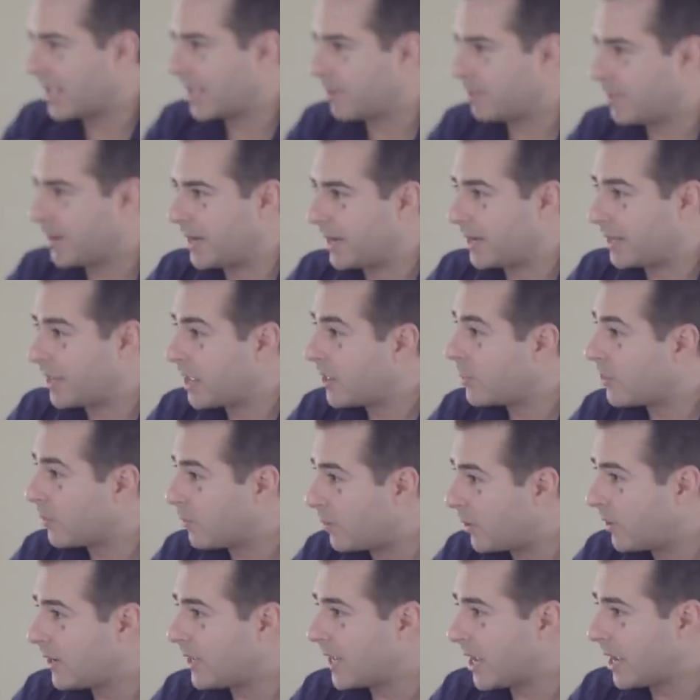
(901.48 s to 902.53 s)
campaign. The
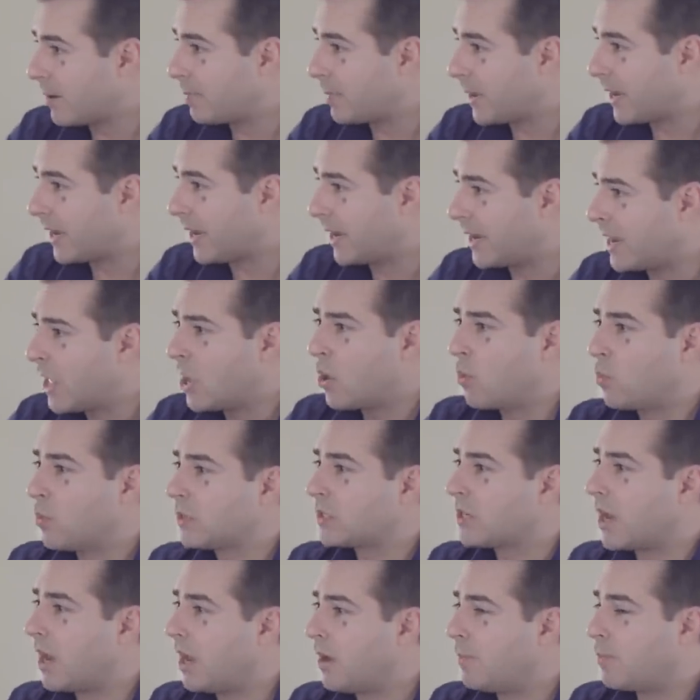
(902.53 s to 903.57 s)
Bernie campaign
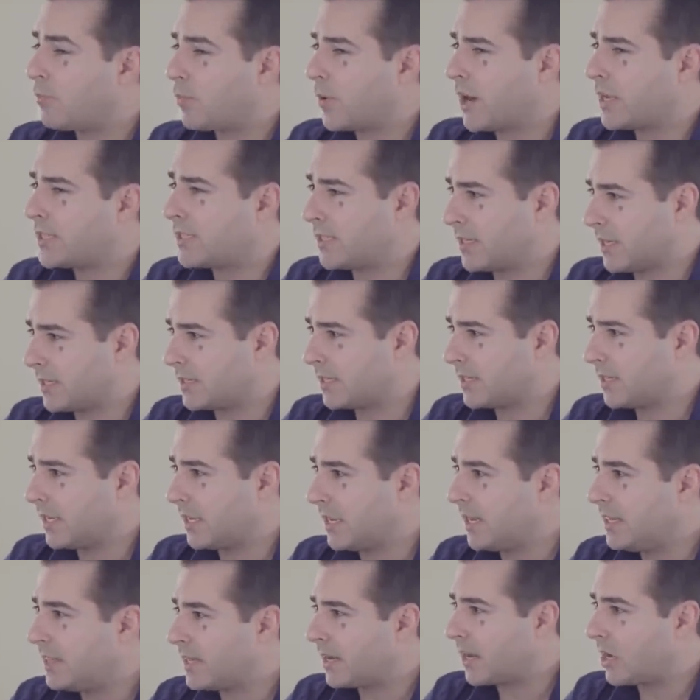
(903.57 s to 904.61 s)
was unprecedented
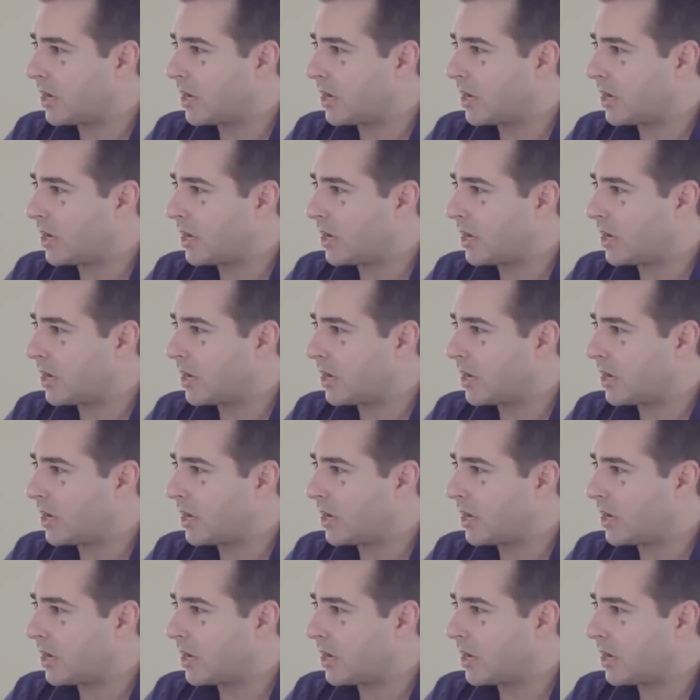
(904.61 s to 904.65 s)
in